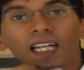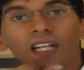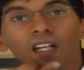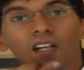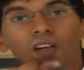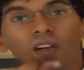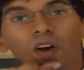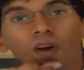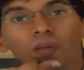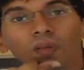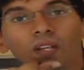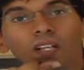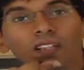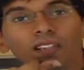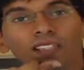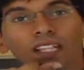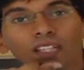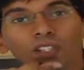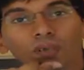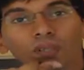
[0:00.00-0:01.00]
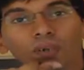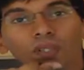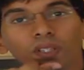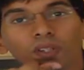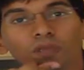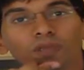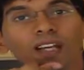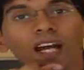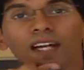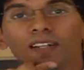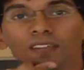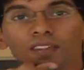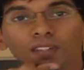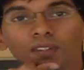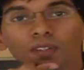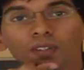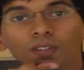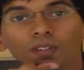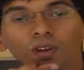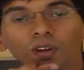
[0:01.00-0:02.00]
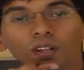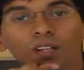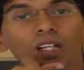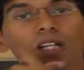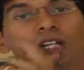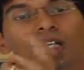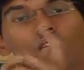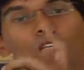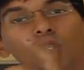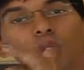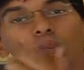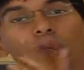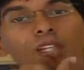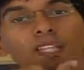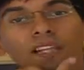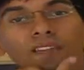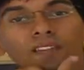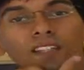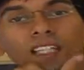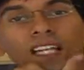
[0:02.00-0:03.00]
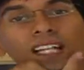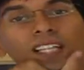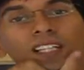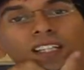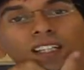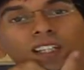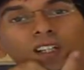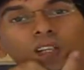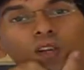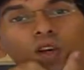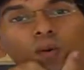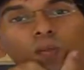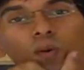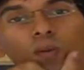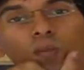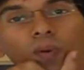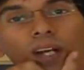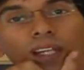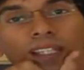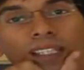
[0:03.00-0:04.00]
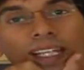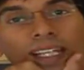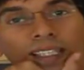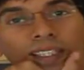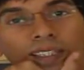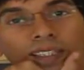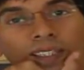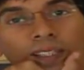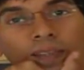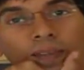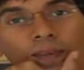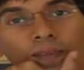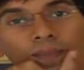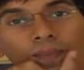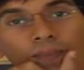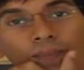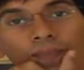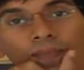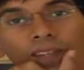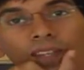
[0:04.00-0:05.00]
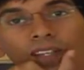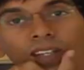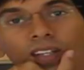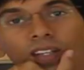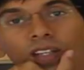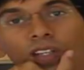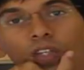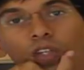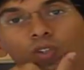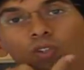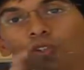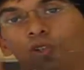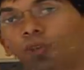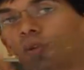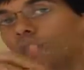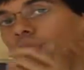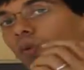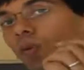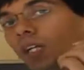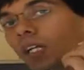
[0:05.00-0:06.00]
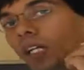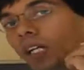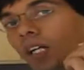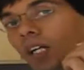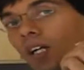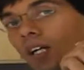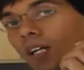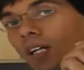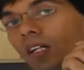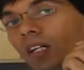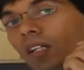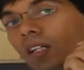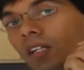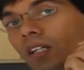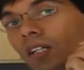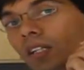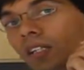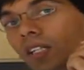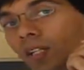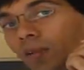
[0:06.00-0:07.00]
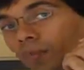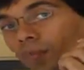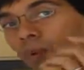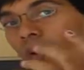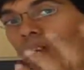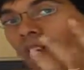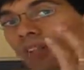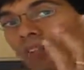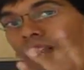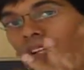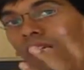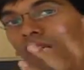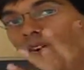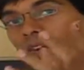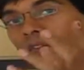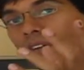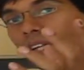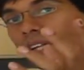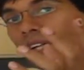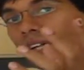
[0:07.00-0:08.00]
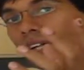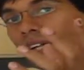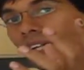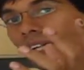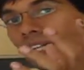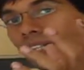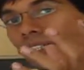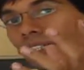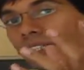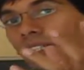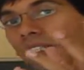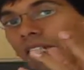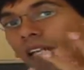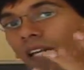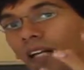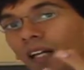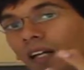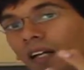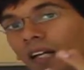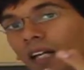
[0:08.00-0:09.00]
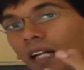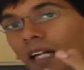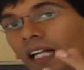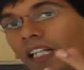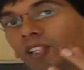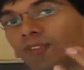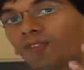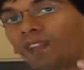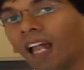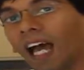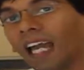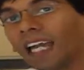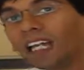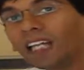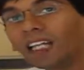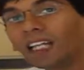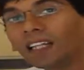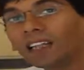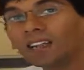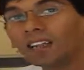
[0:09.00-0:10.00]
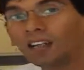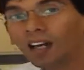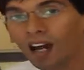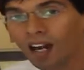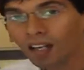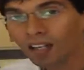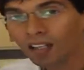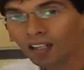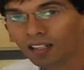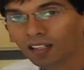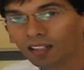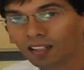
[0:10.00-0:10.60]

in a normal assessment of dietary recall. You will never get it in a normal blood test. So, the important thing over here is, it's flying in the dark